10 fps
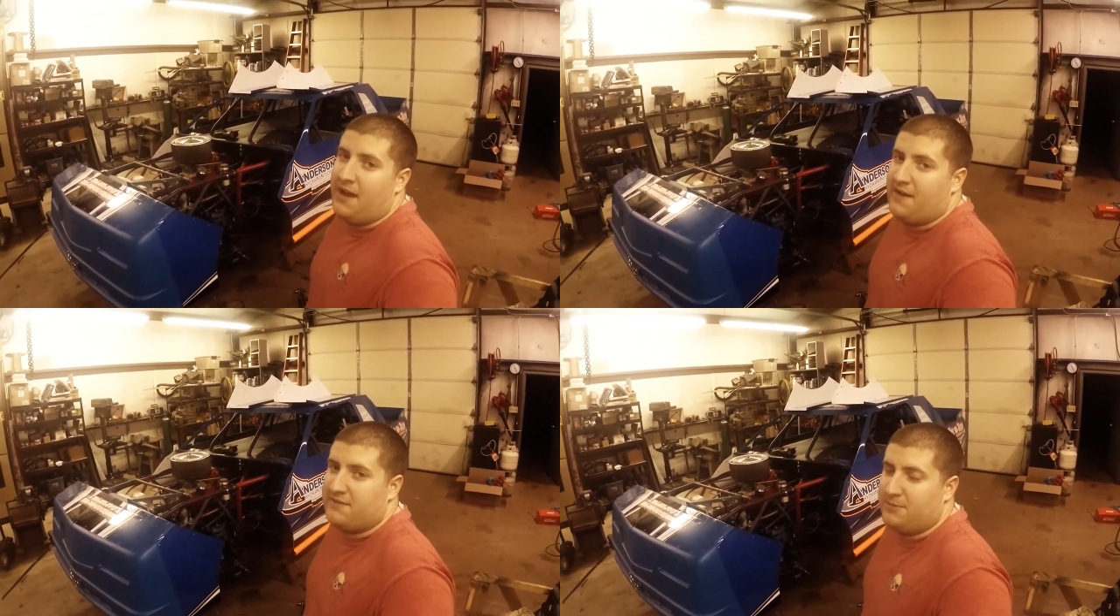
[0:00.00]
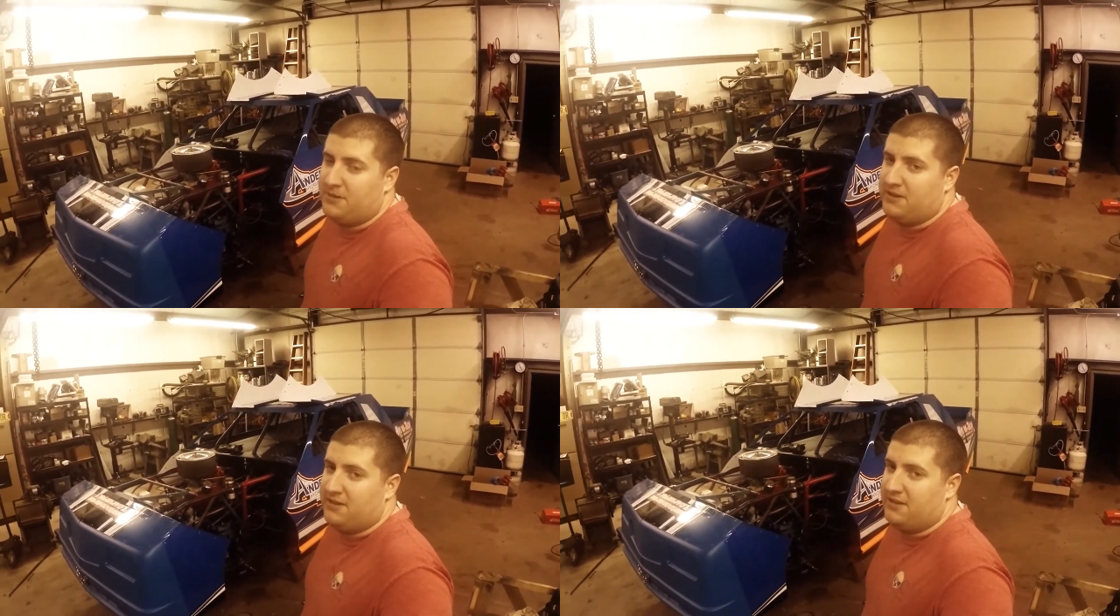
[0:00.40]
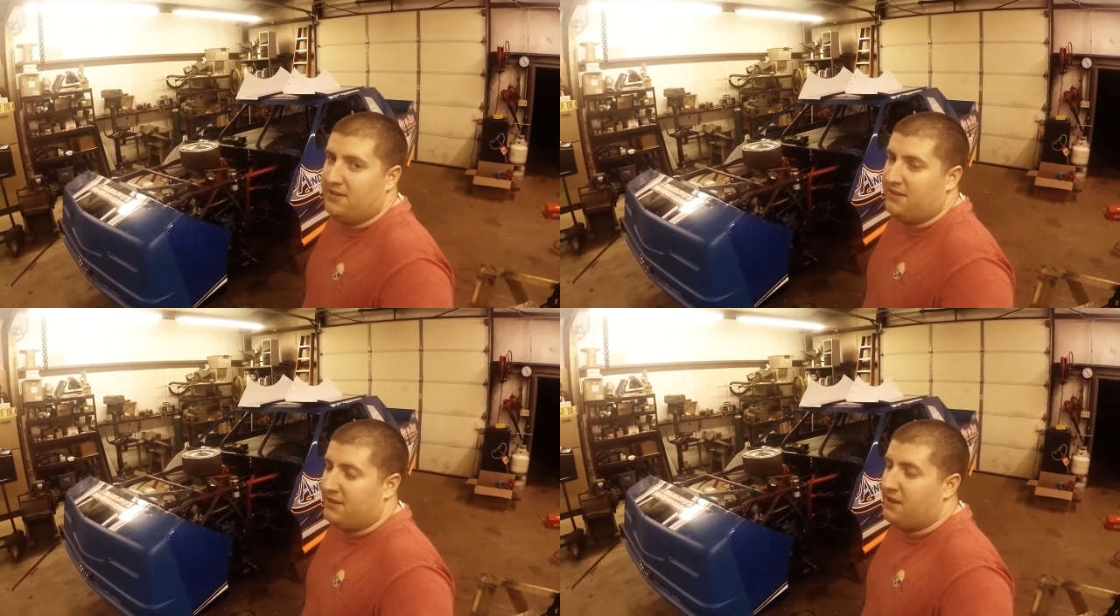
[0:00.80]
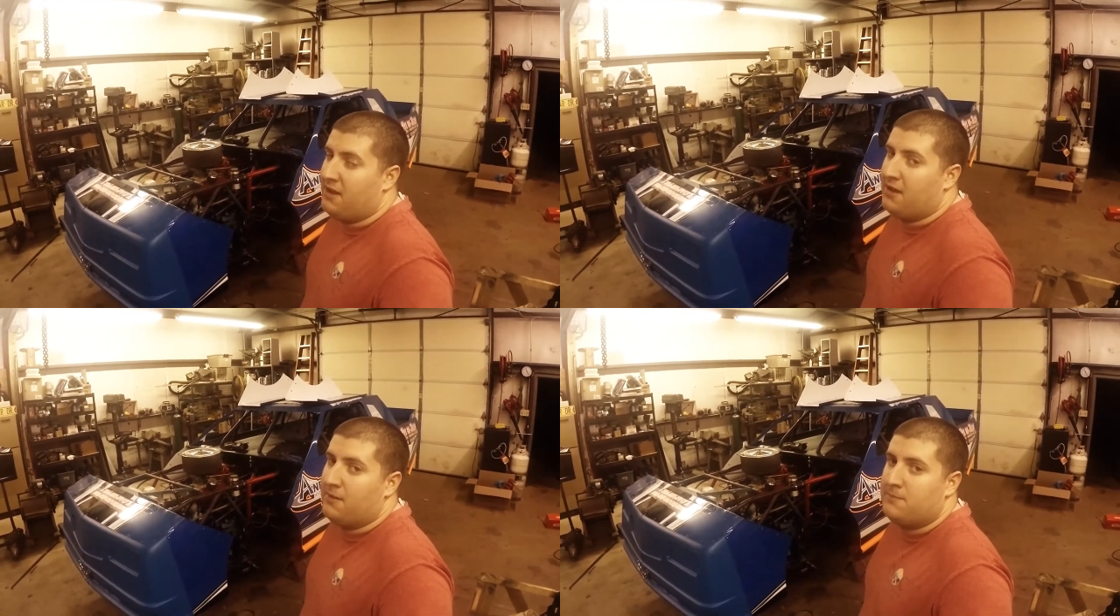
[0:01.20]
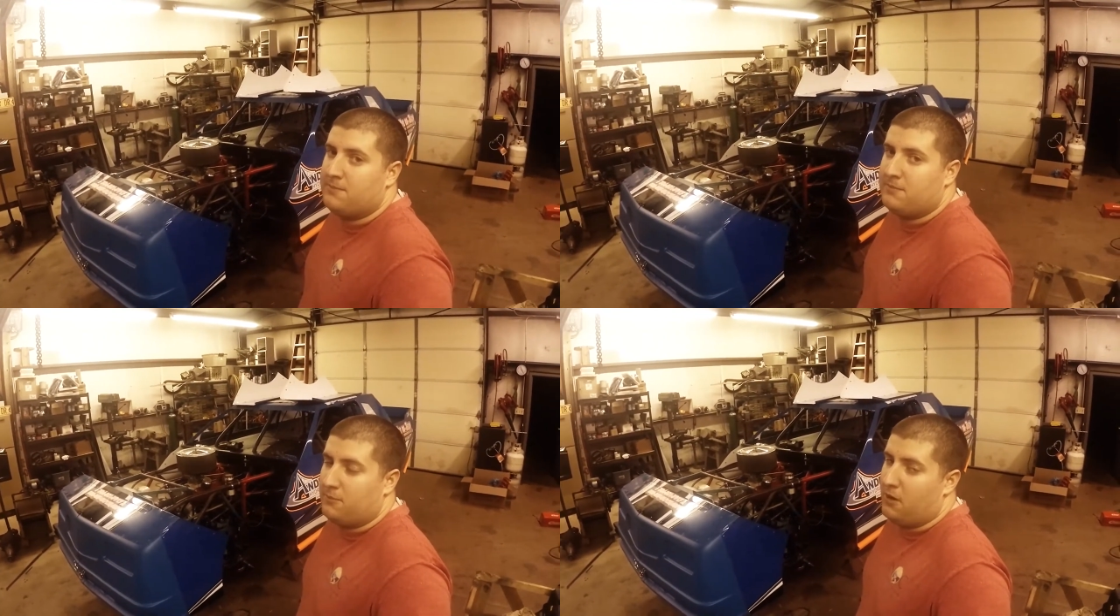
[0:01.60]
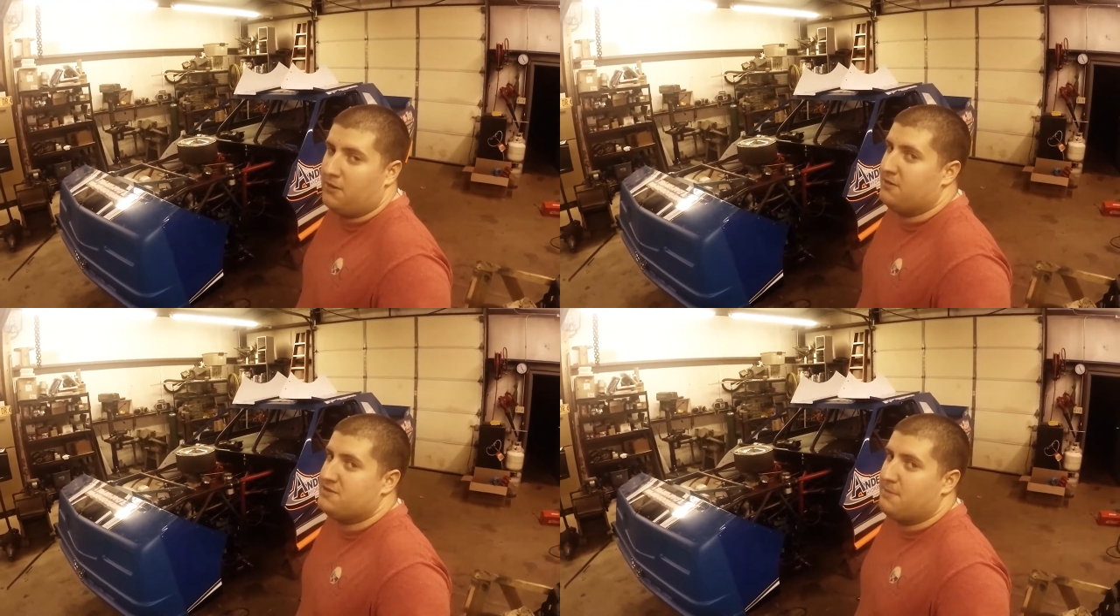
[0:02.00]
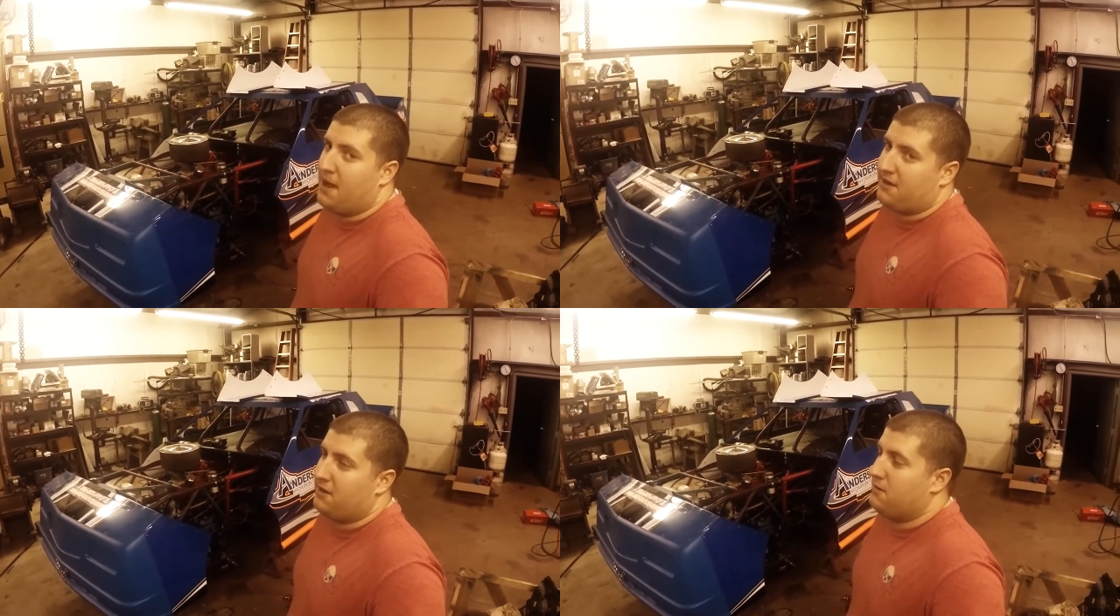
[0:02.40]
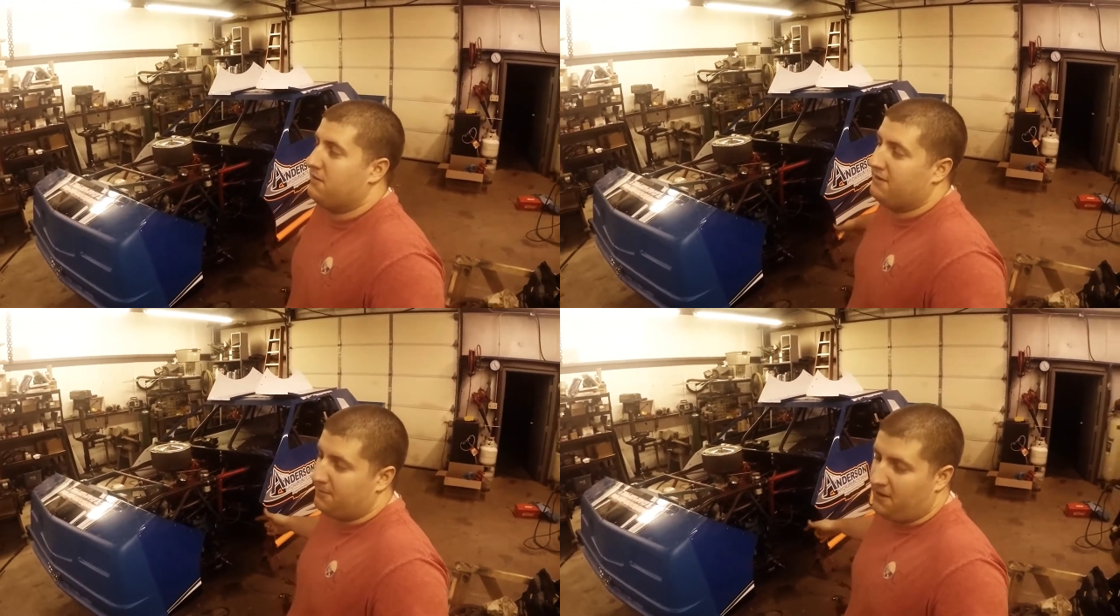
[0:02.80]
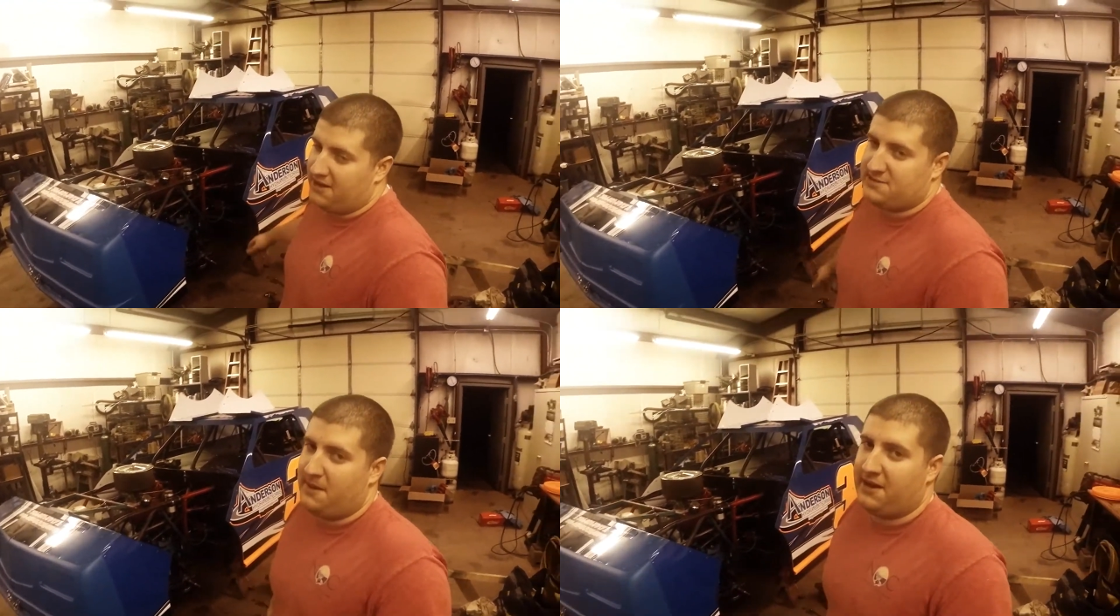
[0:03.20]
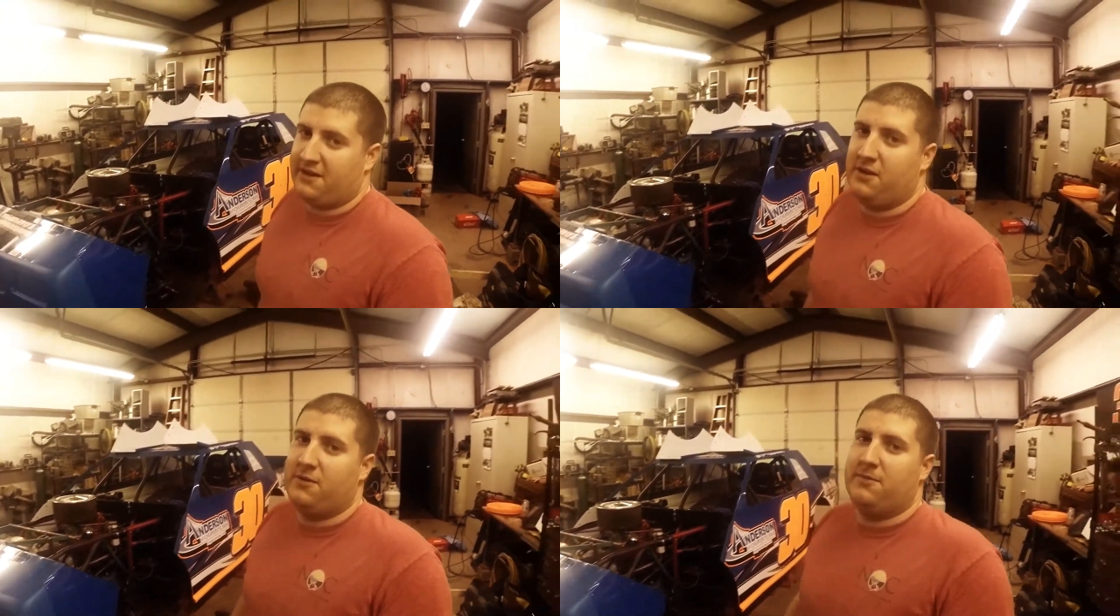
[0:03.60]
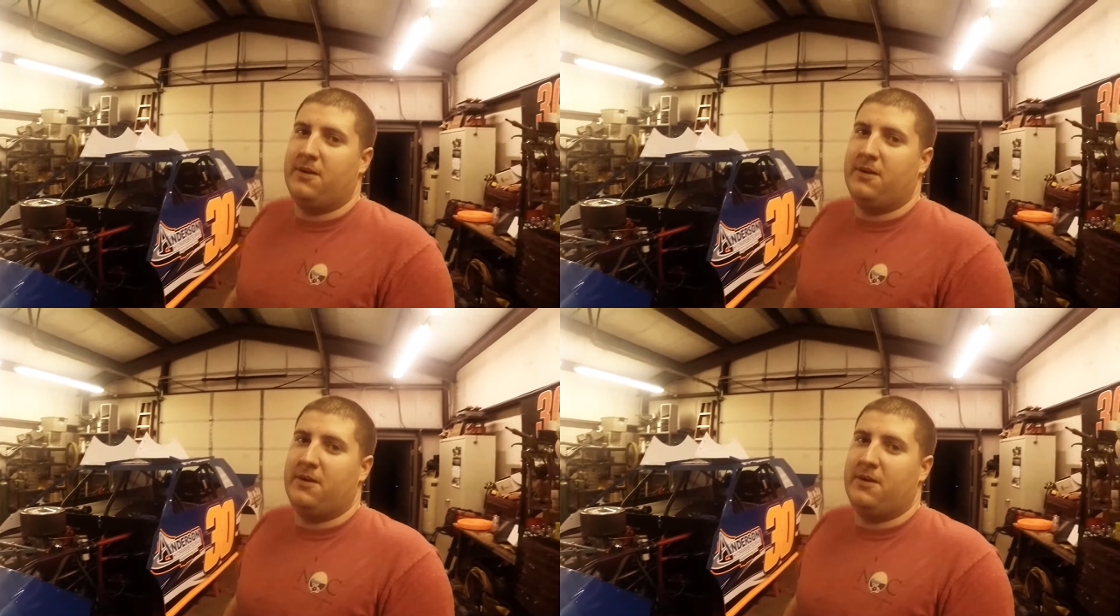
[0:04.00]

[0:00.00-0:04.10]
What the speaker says: have to put the rotors back on and the brakes back on.